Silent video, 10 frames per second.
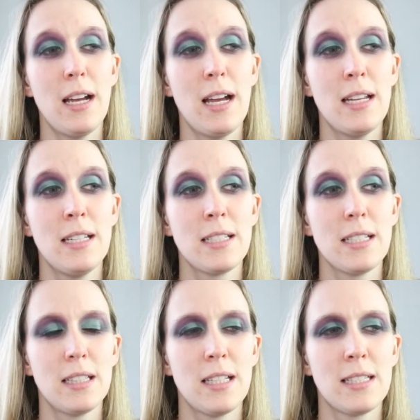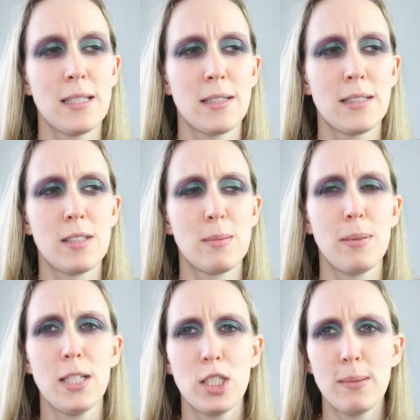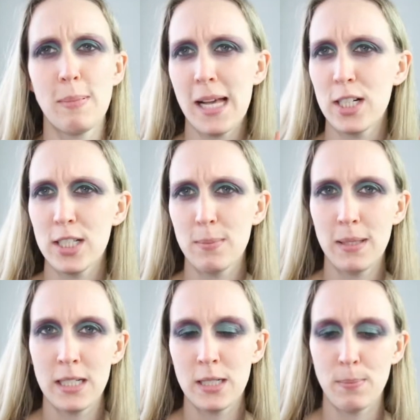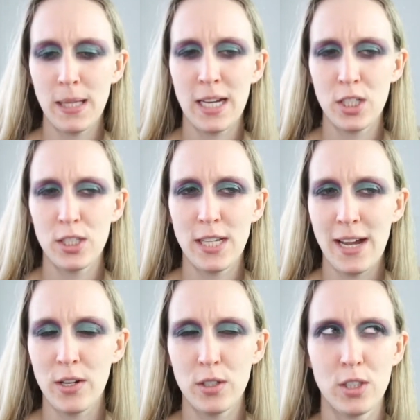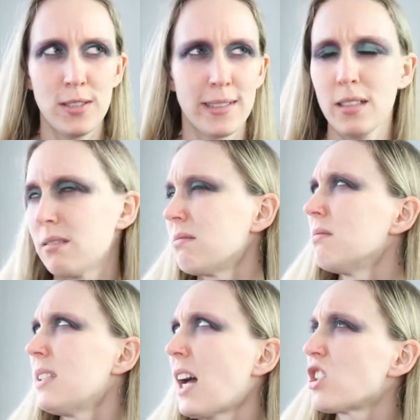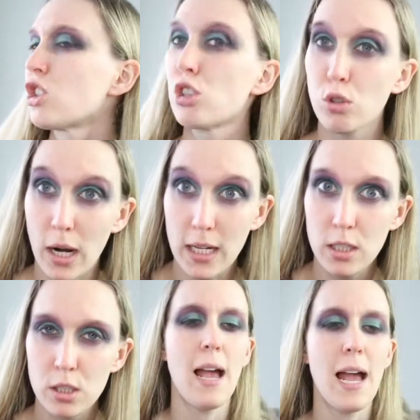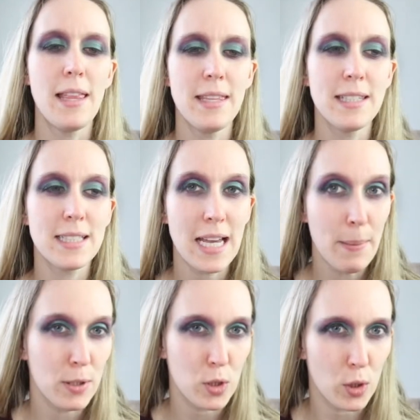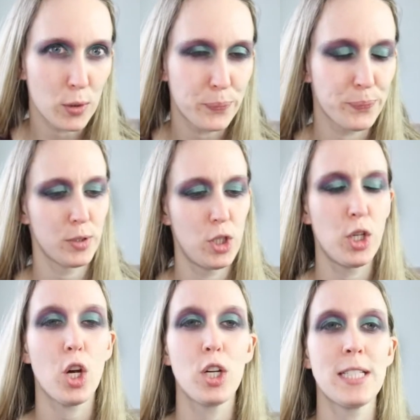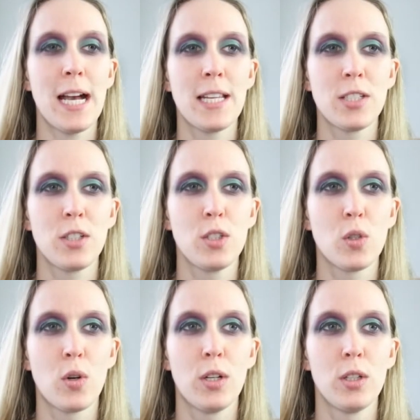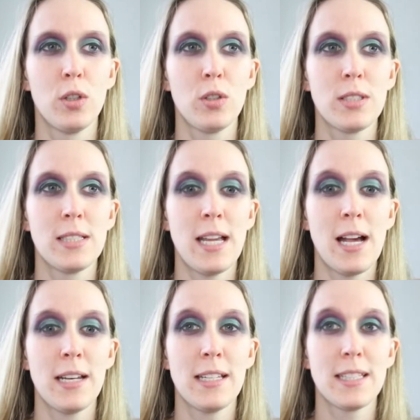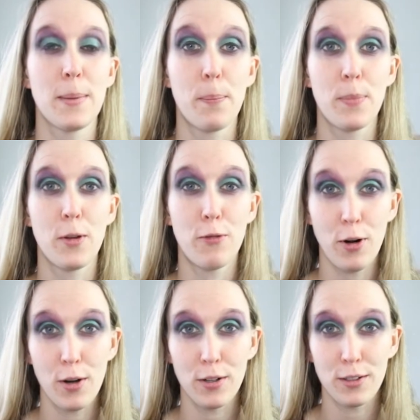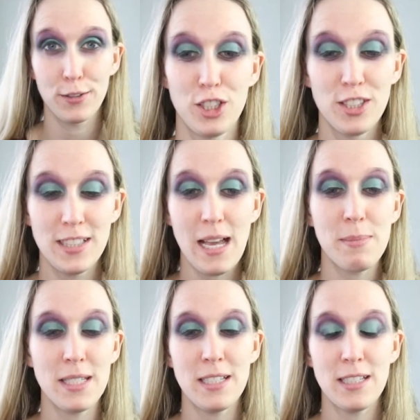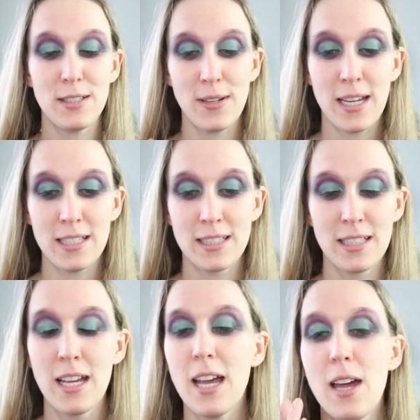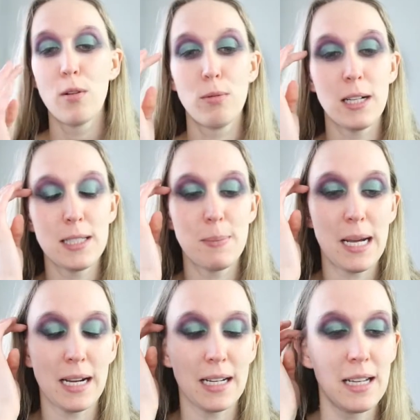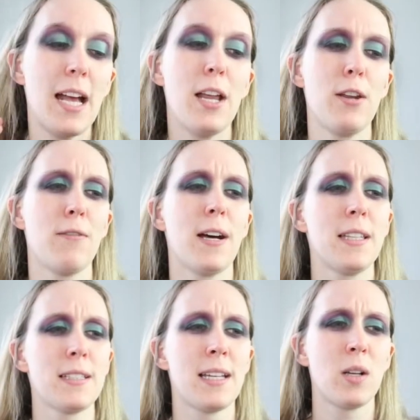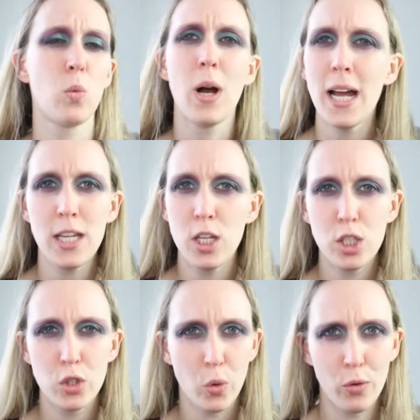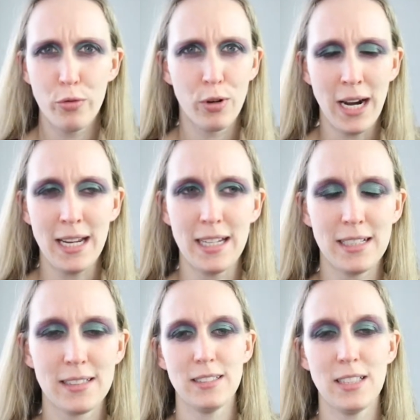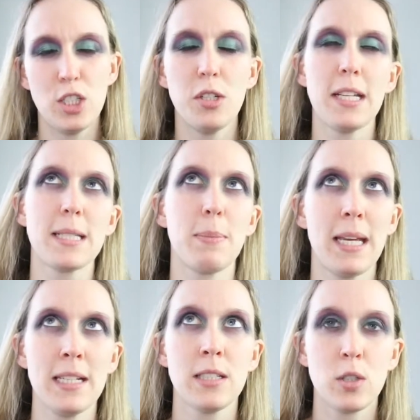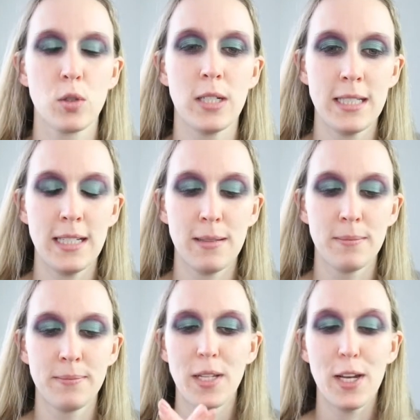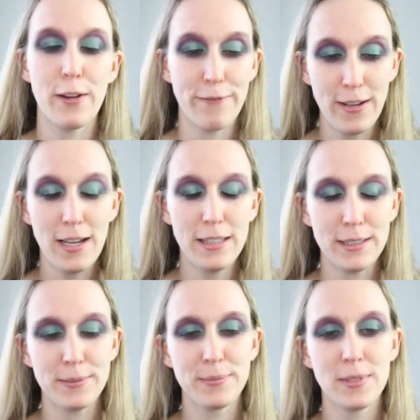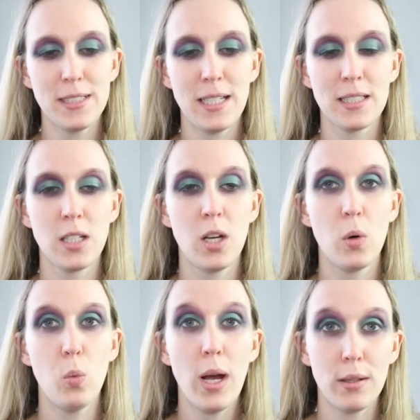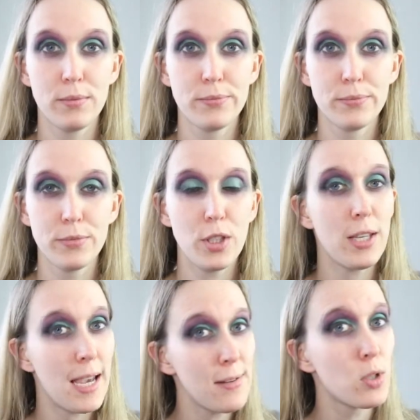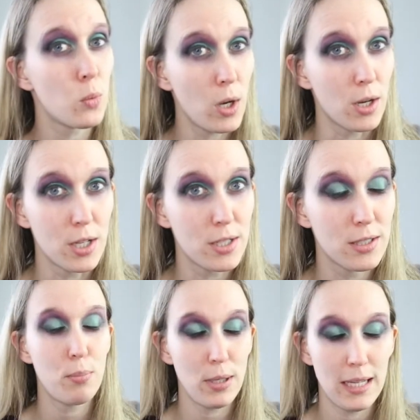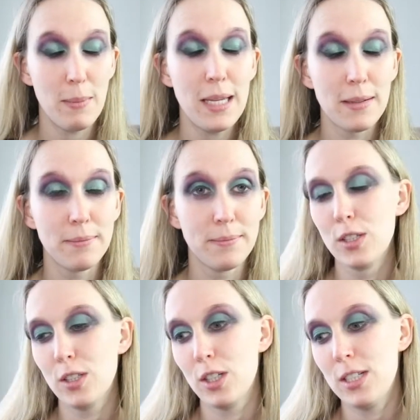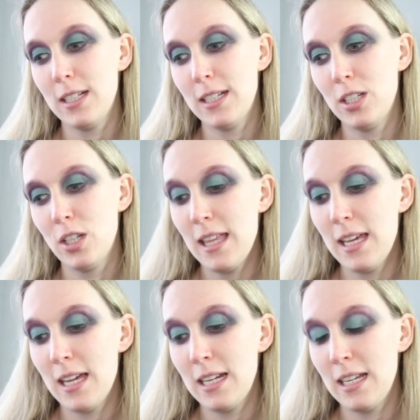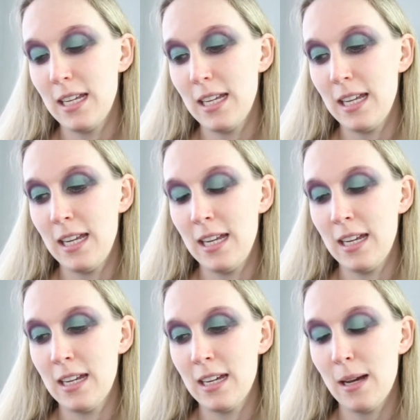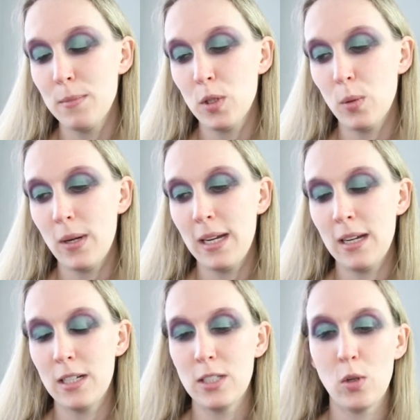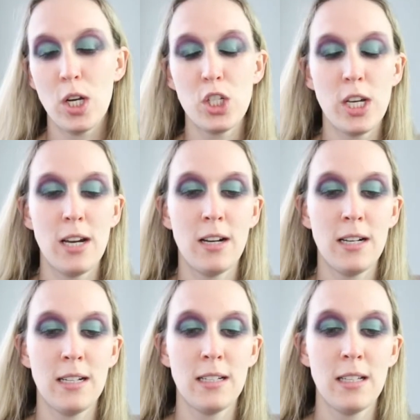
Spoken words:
and there's a splish, splash sound, and she's like, "Oh, that's strange." And then there's a tap on the door. She goes to answer the door and looks down at the frog, slams it in his face, runs back, and her father's like, "Why are you so afraid?" And she explains the story to him, and her father says, "Well, you gave your word, bring him in." So she did, and then he comes all the way to her chair and